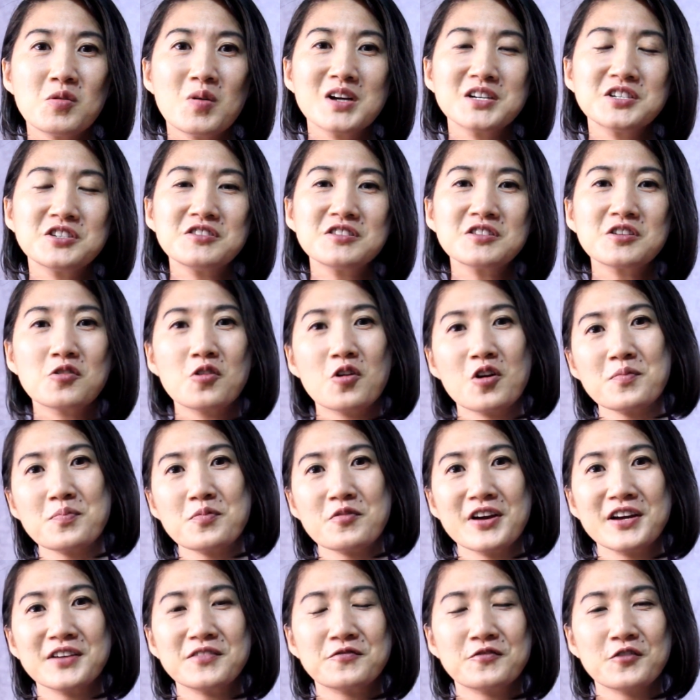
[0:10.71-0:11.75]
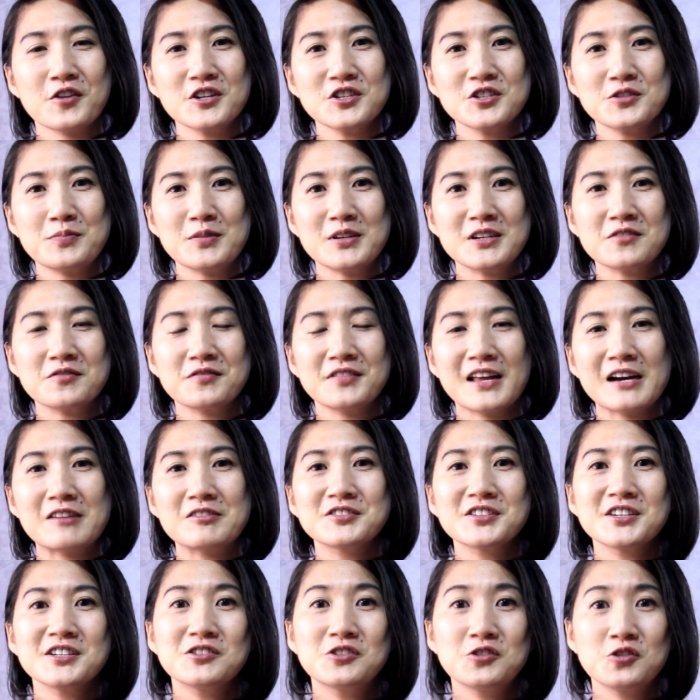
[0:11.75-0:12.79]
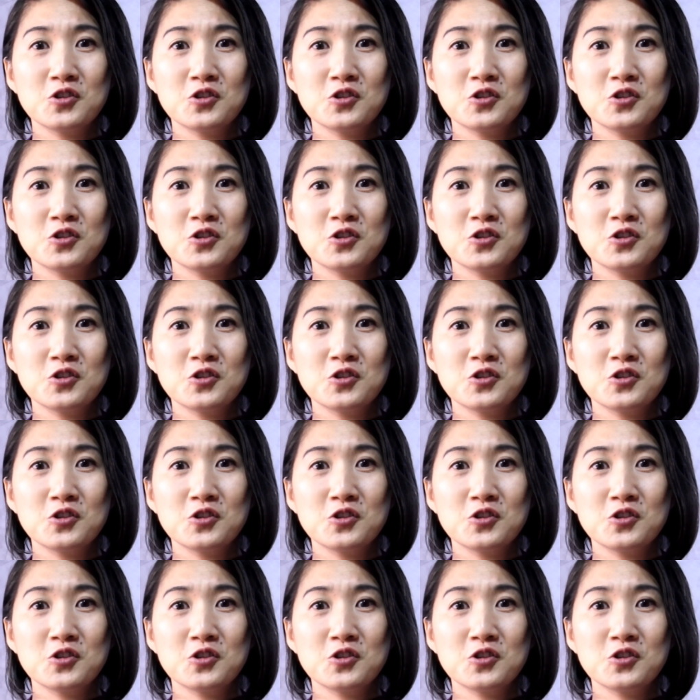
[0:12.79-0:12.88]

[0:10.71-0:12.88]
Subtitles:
want to incorporate French beaded flowers into